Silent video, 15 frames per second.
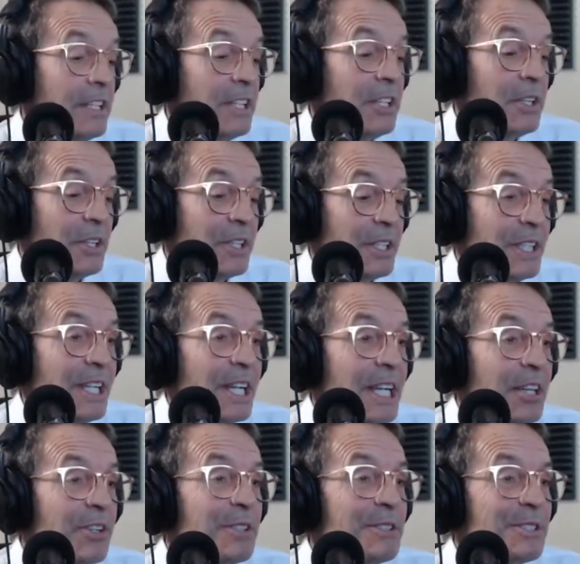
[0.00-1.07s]
we're still
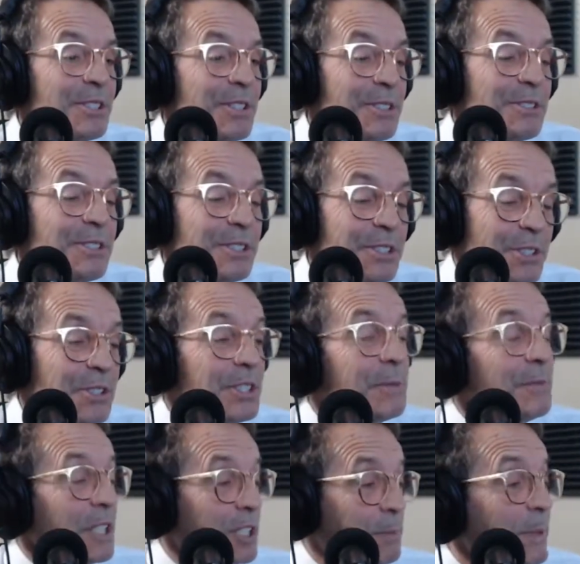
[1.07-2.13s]
millennials. There's right. there's there's
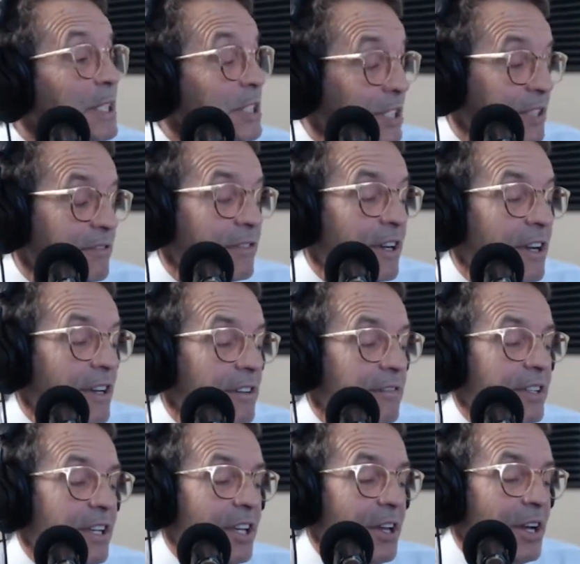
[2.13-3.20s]
some expenses
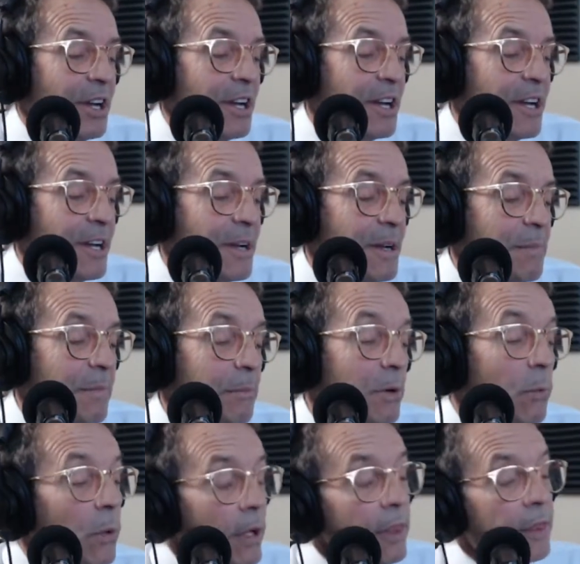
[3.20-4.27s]
involved, uh,
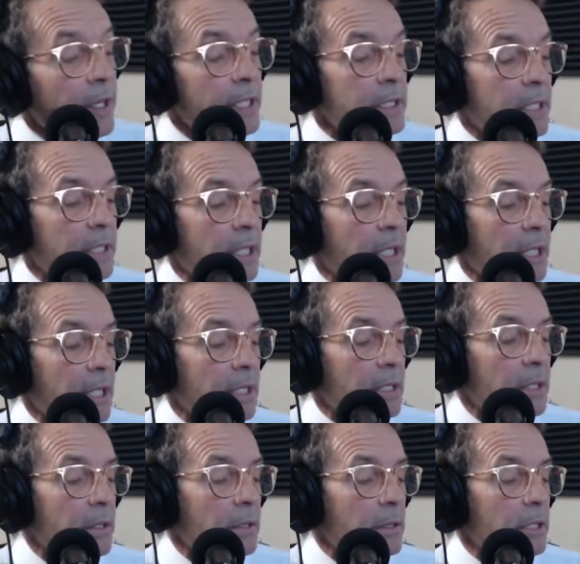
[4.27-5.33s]
but one of the things that that
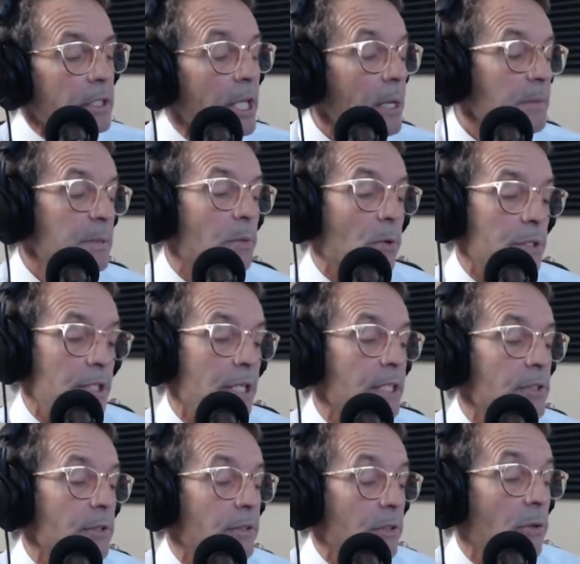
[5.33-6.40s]
team sports
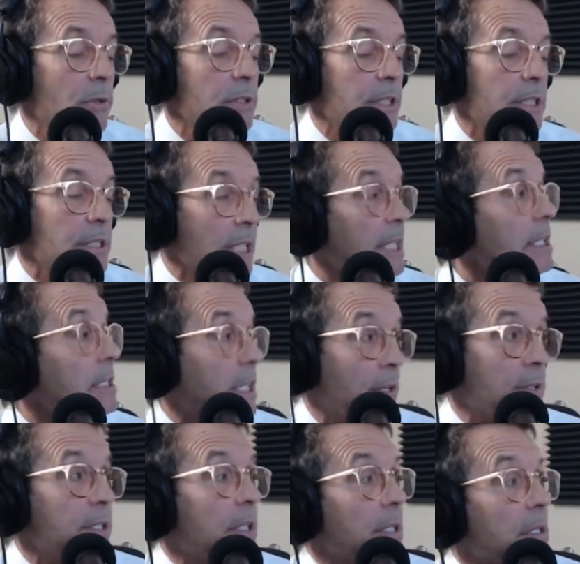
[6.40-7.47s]
teach you, of course, is, is like
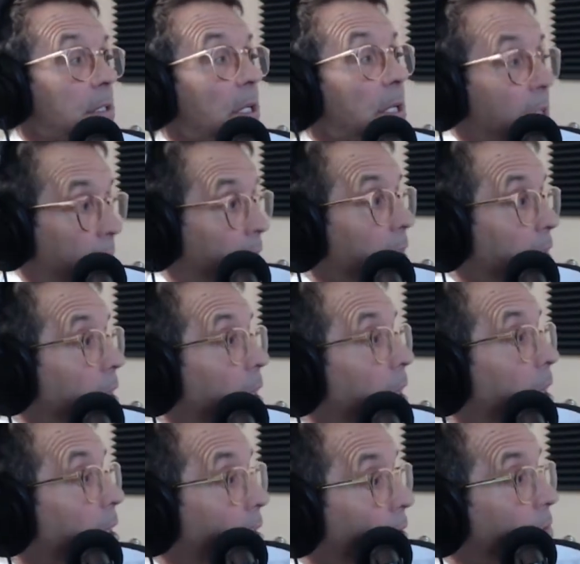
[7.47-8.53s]
you said,
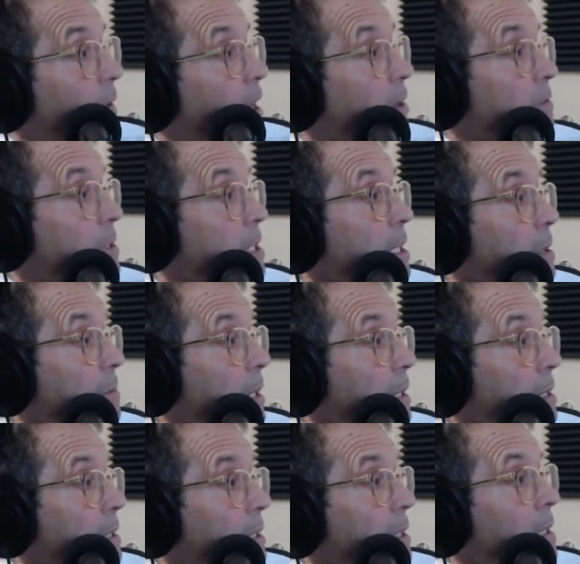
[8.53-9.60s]
the value of a teammate,
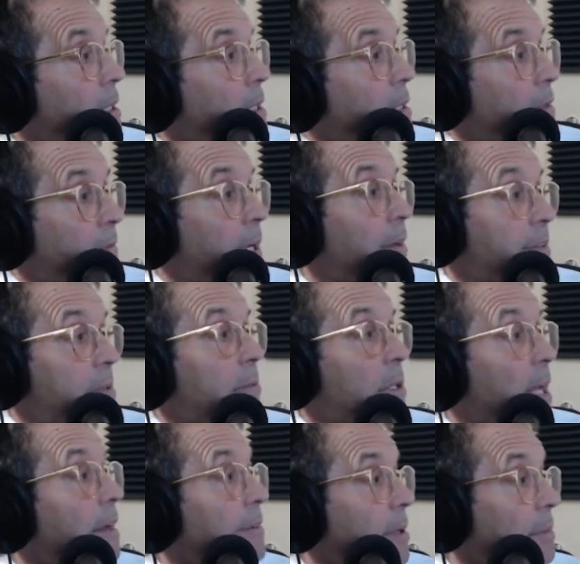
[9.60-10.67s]
mm-hmm. the value of someone
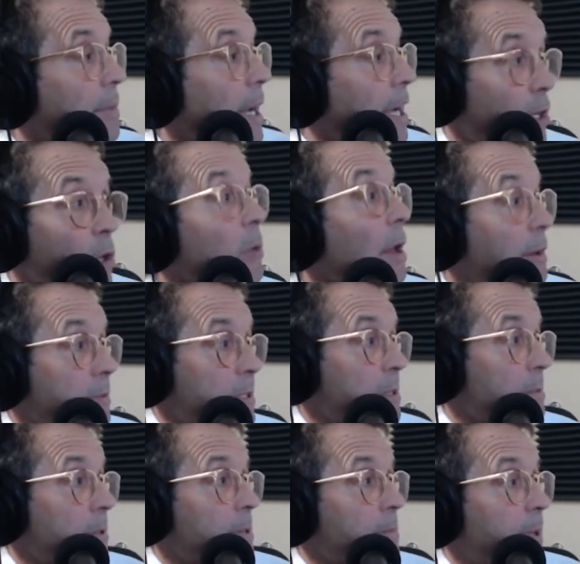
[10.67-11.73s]
having your back, you having
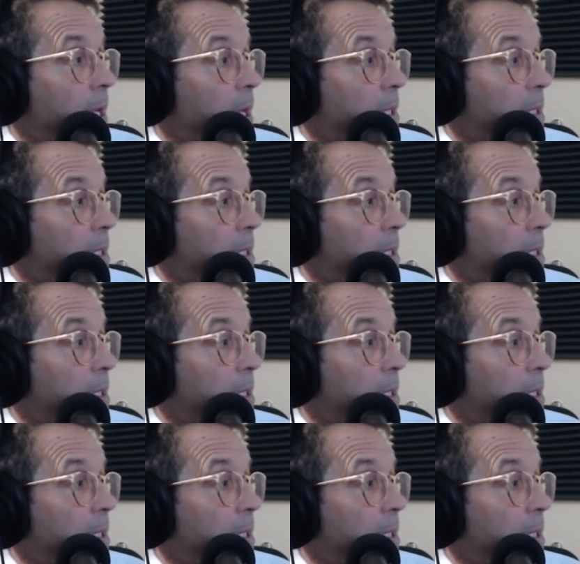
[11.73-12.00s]
someone's back.